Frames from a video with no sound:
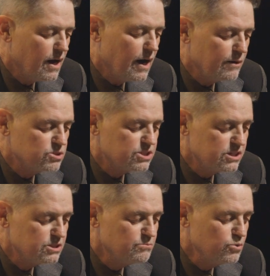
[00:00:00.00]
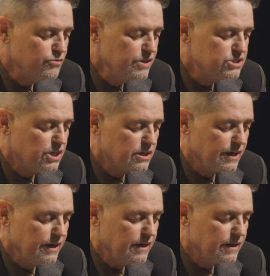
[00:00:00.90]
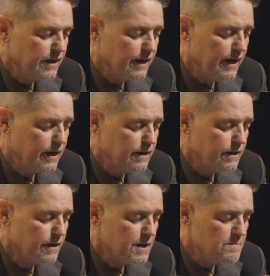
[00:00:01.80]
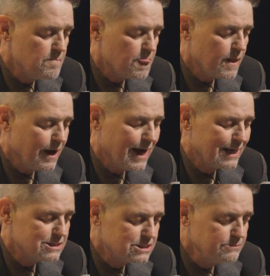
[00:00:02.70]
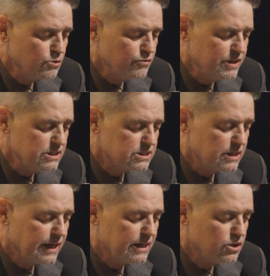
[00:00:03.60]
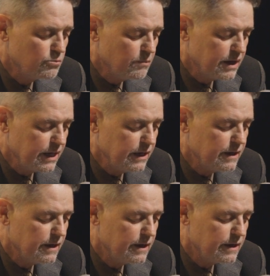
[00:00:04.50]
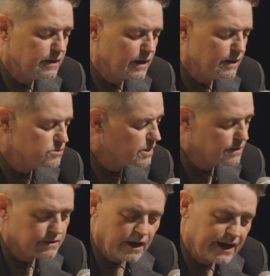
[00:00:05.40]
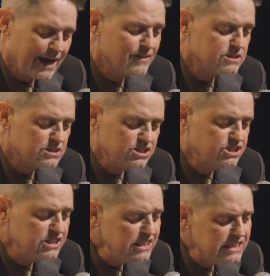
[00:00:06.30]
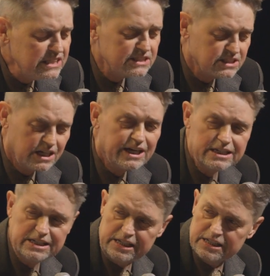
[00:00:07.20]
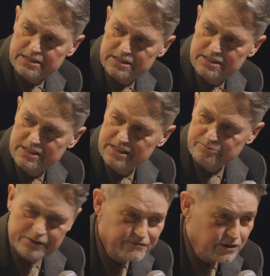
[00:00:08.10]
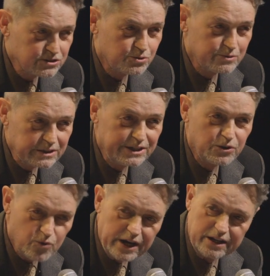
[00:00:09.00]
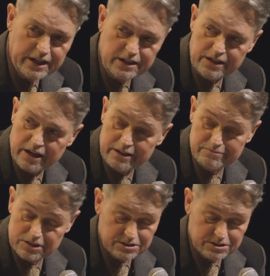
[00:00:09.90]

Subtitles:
I was such a movie junkie, and I had to see movies, and I had no money, and I was like, I had this genius idea, my first really great idea,